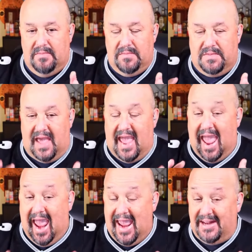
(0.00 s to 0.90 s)
they
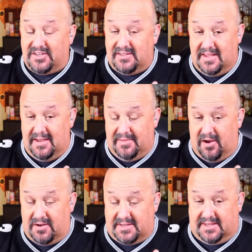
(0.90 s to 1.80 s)
age
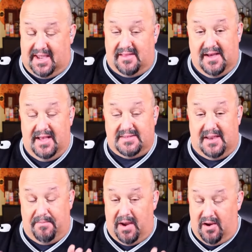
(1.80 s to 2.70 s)
their tequilas
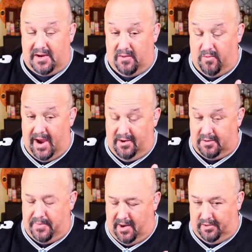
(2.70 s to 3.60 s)
in American white
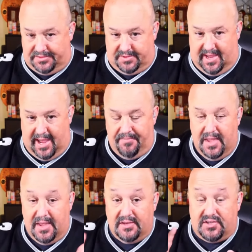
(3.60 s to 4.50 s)
oak barrels, okay?
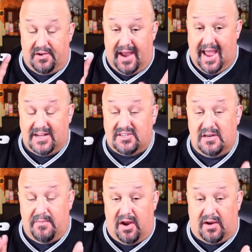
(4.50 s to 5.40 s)
So they're aged
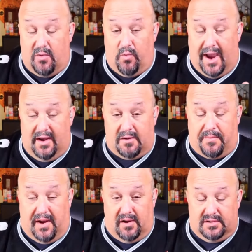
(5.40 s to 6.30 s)
in American white oak
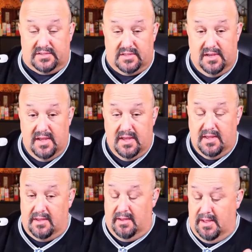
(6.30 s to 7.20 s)
barrels,
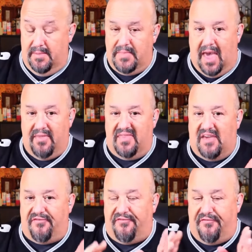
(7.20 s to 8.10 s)
and then they
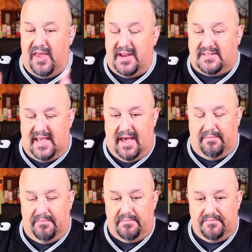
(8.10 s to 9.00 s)
finish
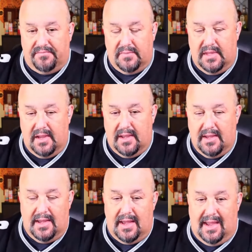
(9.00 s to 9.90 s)
them
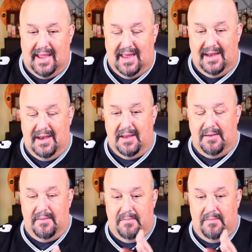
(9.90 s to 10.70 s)
in